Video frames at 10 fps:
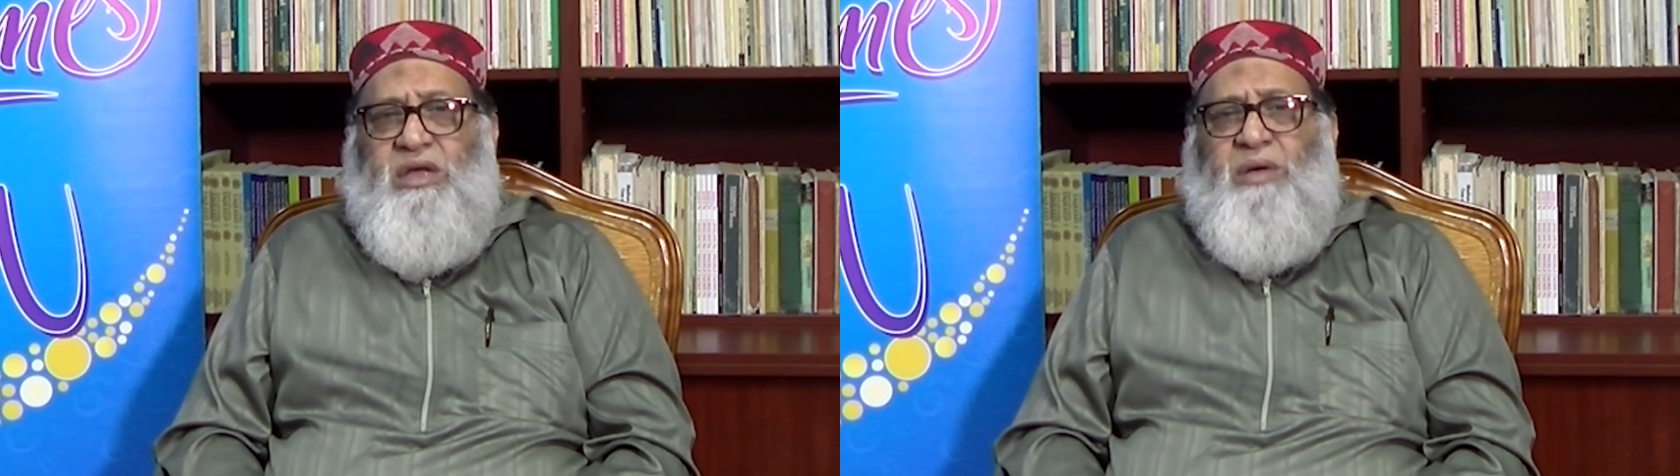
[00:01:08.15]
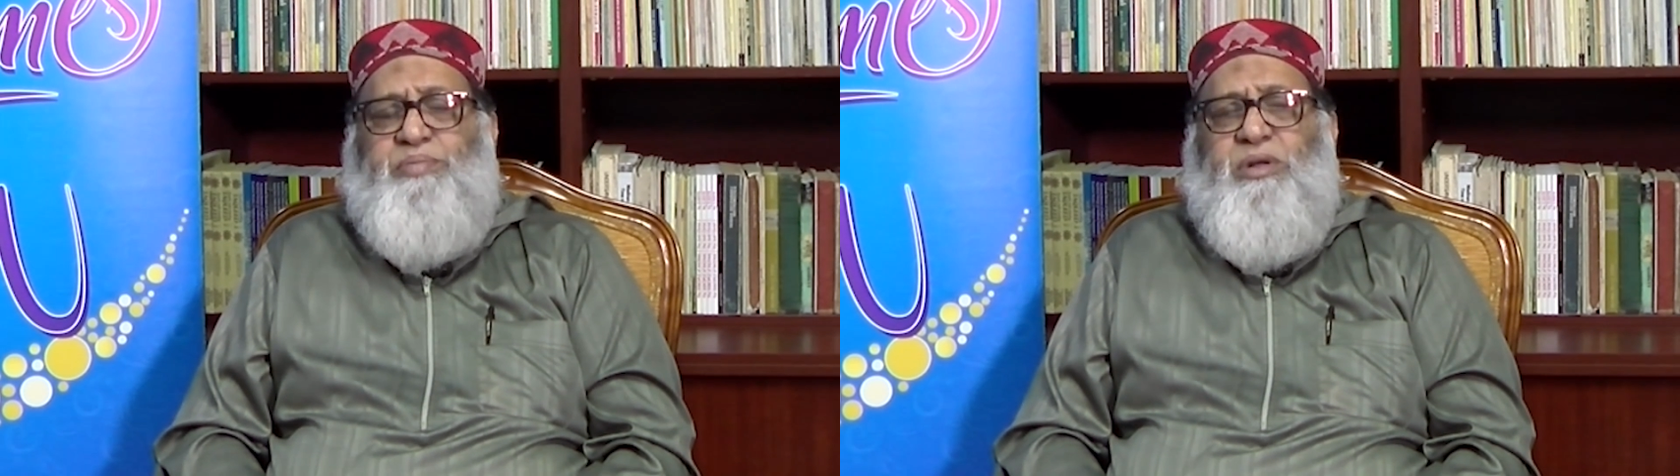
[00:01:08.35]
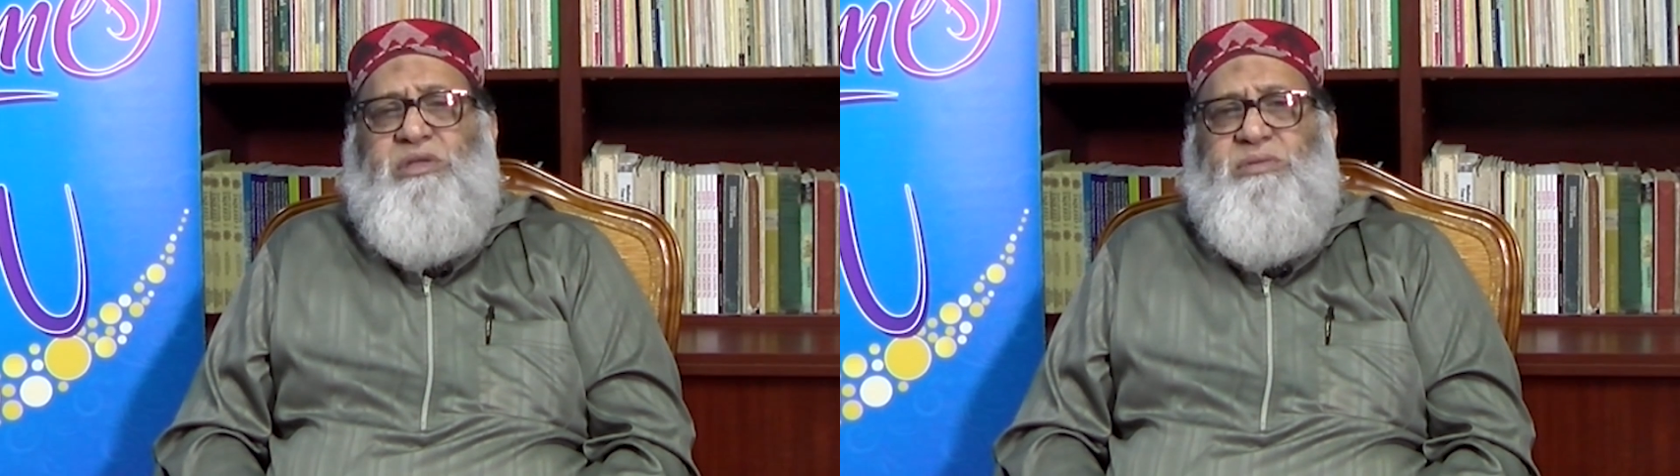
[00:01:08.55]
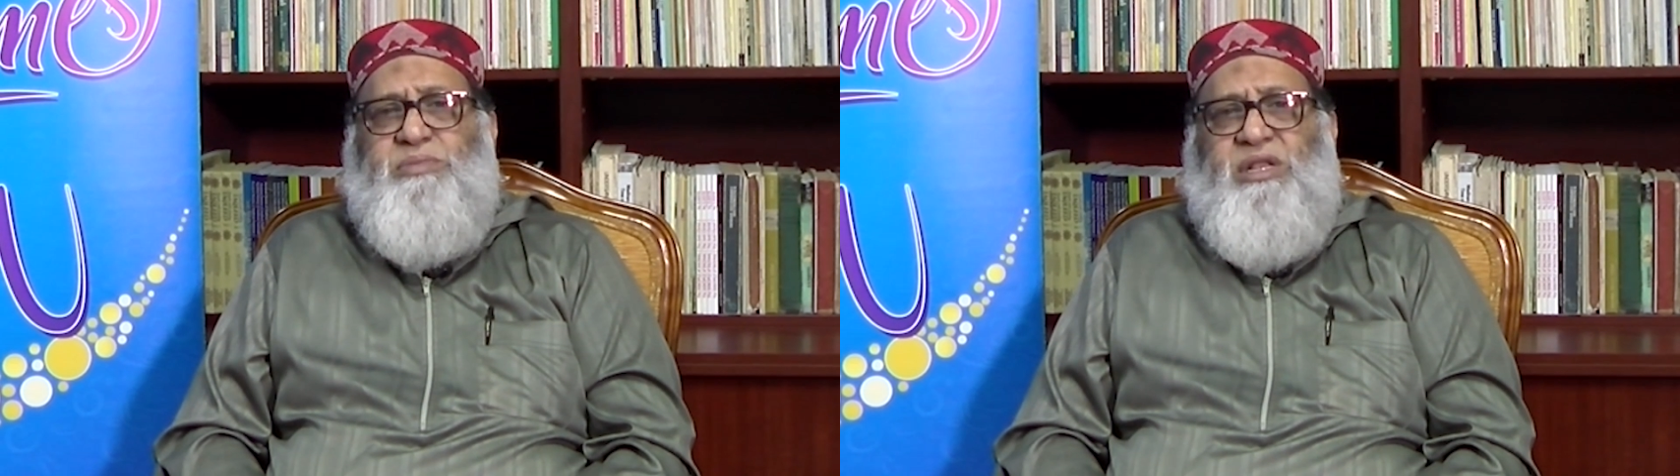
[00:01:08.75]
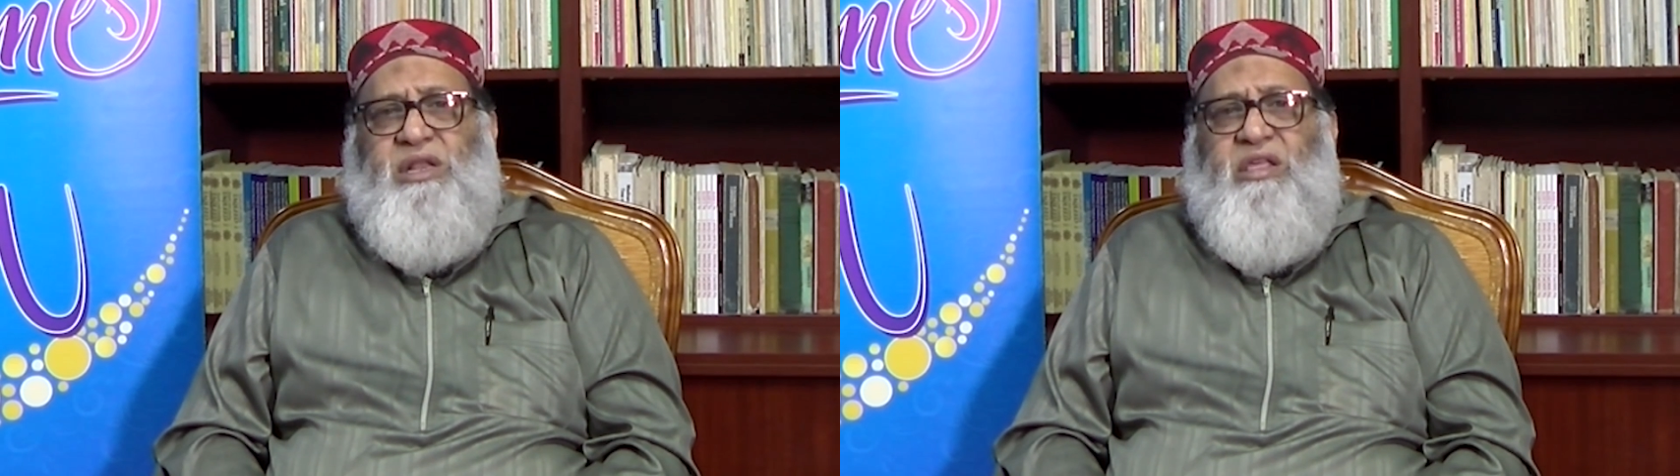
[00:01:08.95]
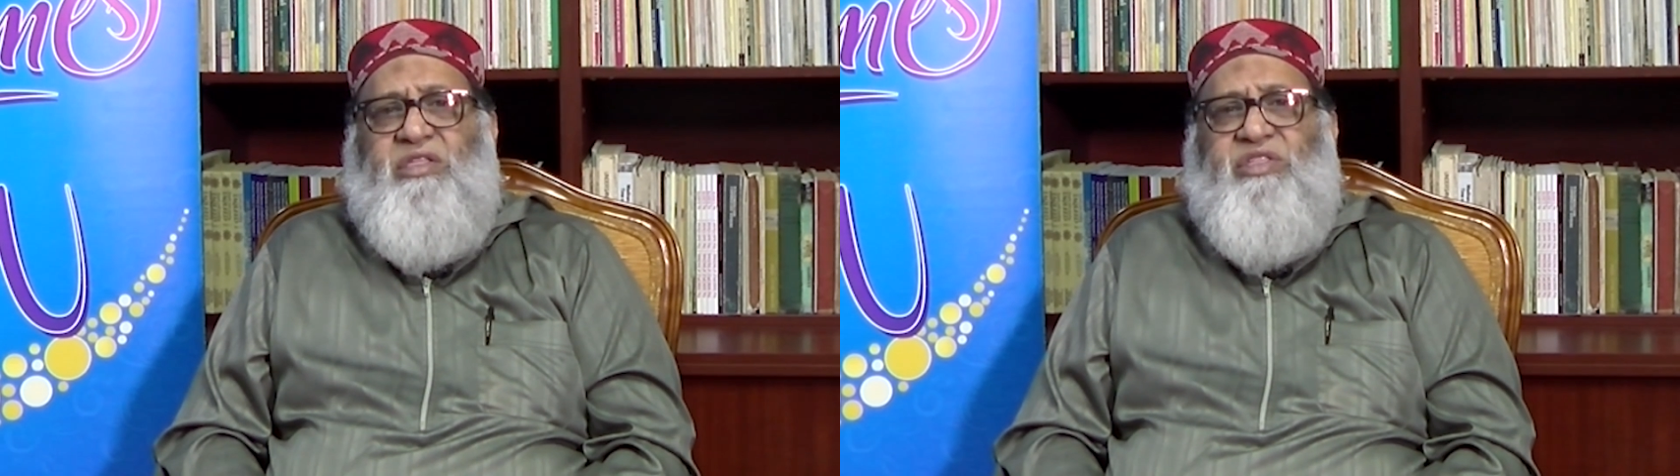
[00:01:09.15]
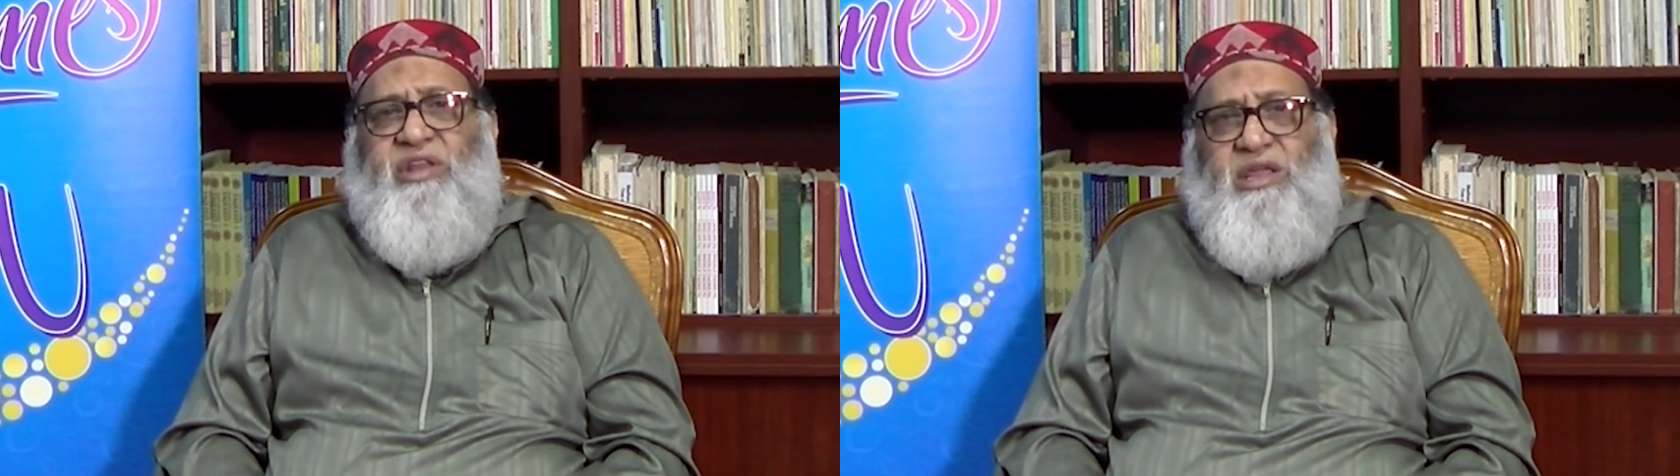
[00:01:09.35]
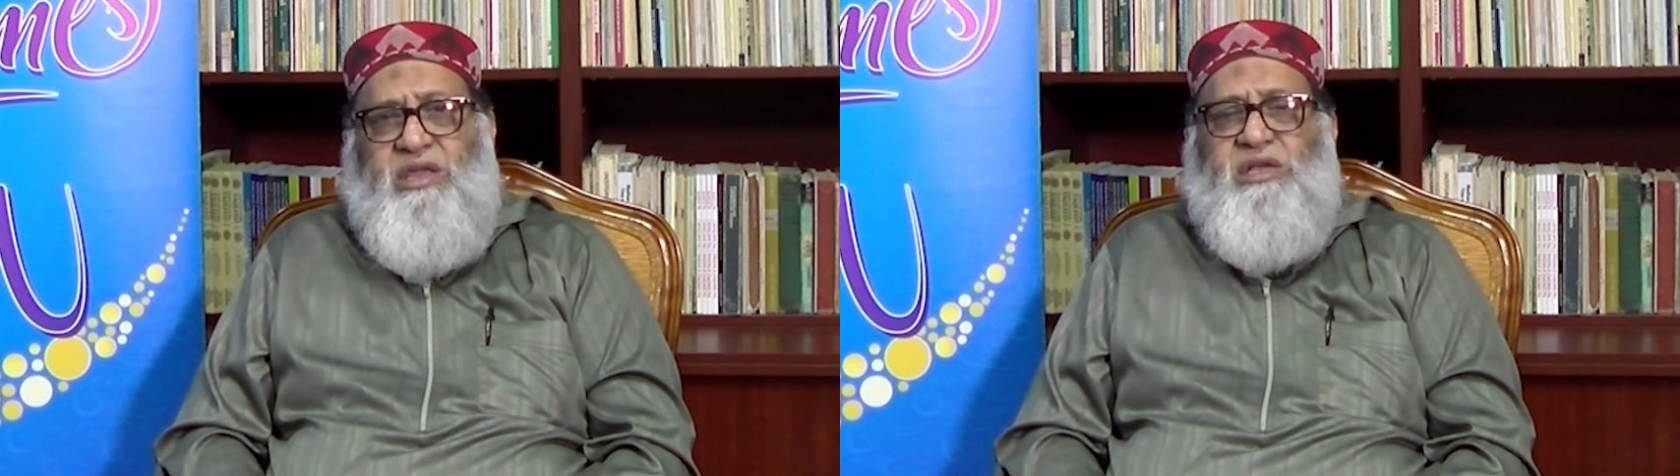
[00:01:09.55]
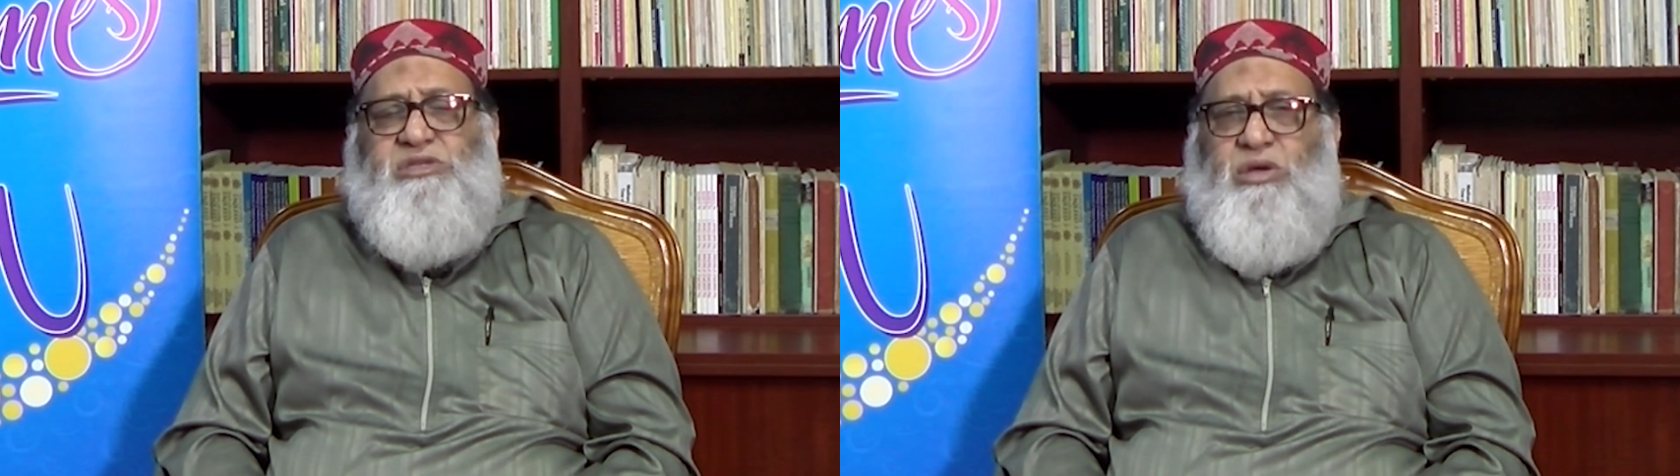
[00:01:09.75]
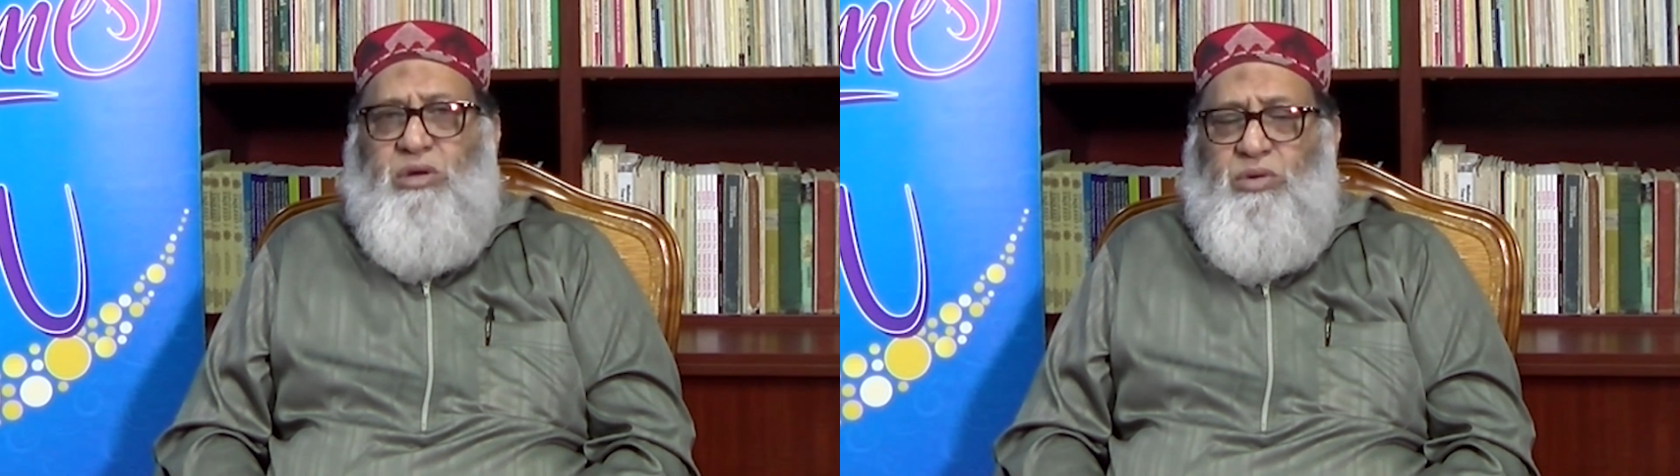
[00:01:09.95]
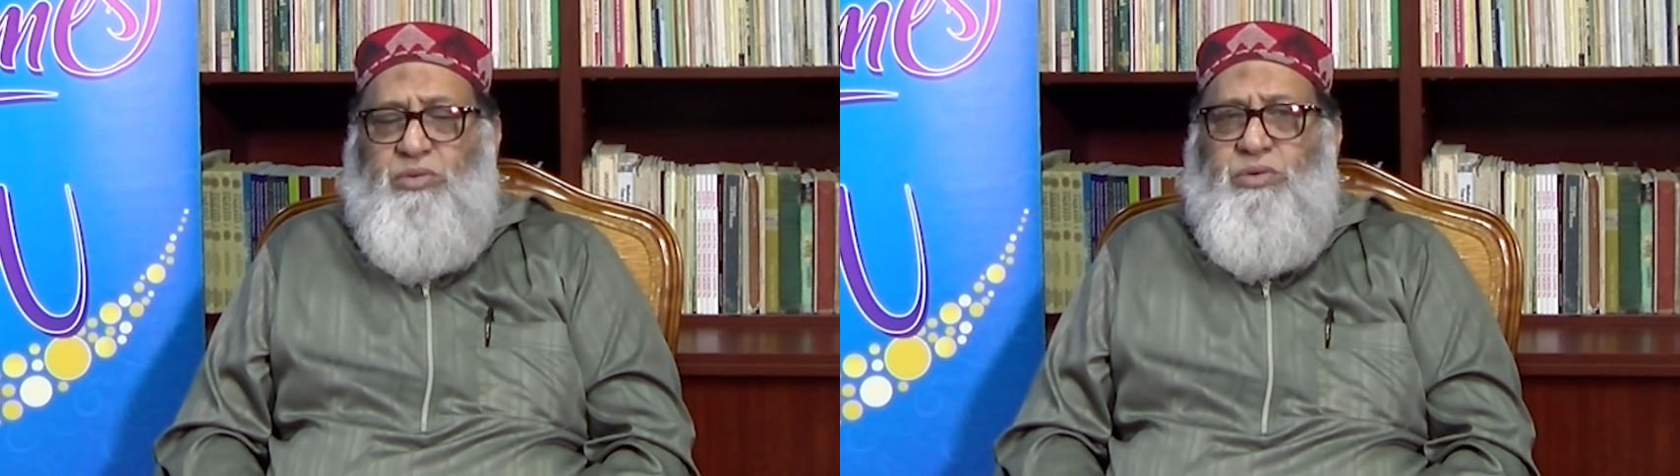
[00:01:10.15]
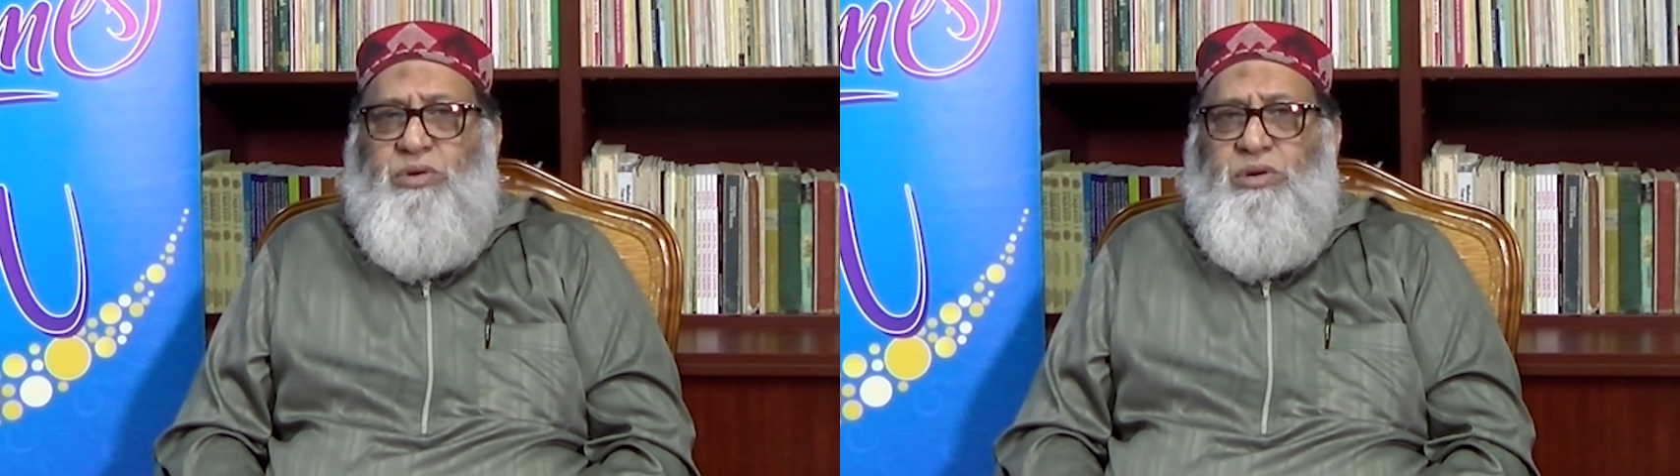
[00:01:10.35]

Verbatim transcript: approximately three years ago,